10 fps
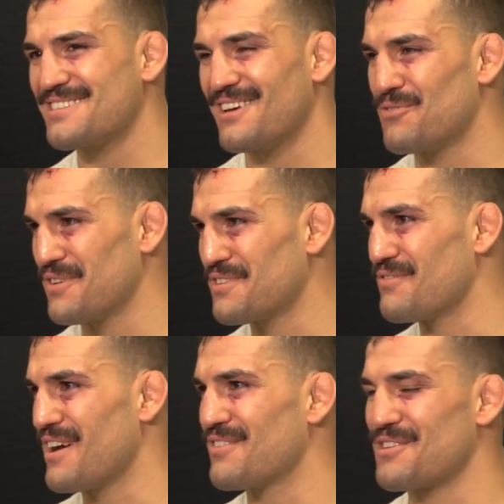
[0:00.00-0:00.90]
He's a
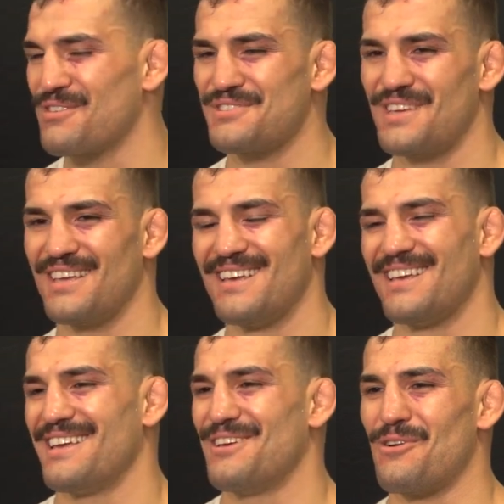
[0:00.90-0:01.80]
55 in the UFC.
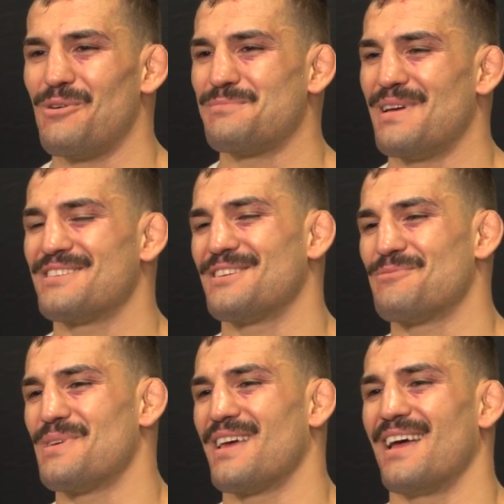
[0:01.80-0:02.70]
He'd always mention
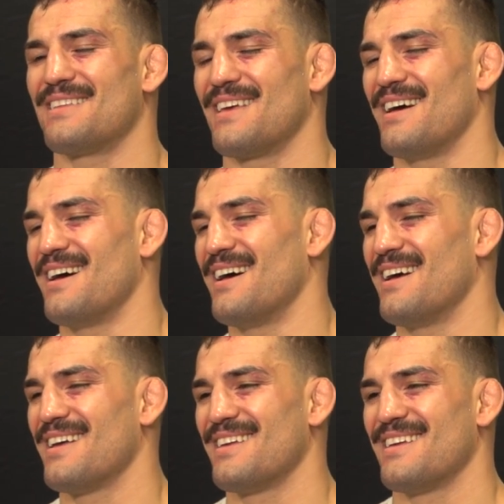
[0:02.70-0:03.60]
to me at,
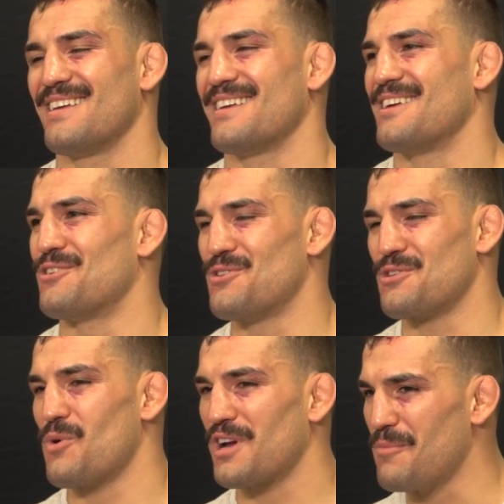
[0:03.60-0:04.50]
you know, during
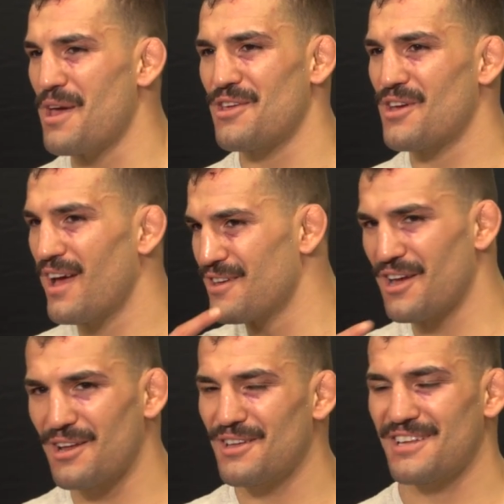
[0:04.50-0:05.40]
the workout, man, you
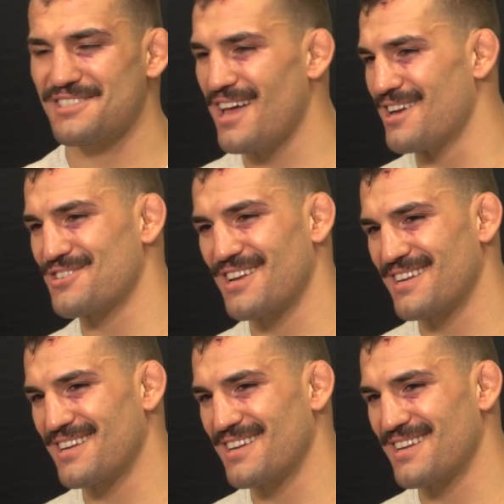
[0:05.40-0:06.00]
gotta get a stash.